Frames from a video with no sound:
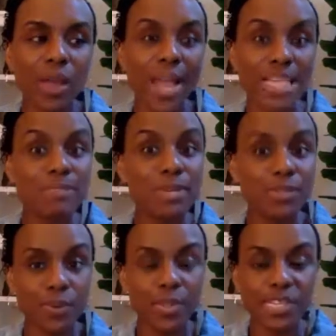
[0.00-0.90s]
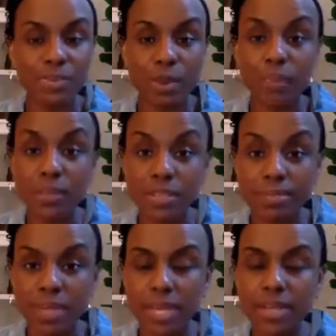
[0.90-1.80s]
has been doing this work for
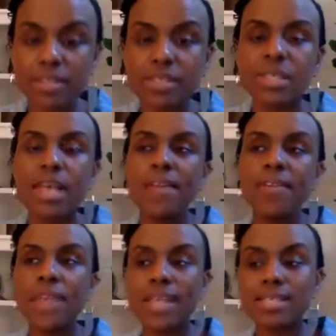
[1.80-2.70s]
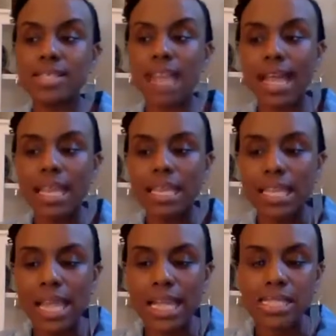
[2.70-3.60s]
some years, that's like,
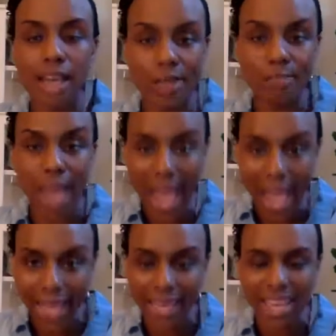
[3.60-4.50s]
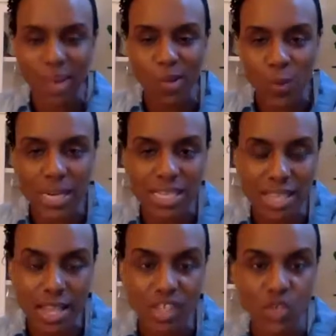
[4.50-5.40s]
let's unpack it. Like, what is
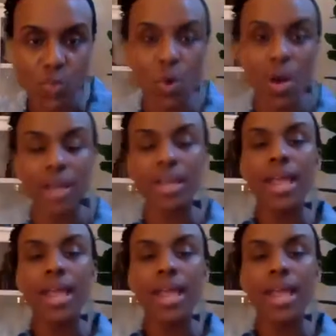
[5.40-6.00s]
it that you want?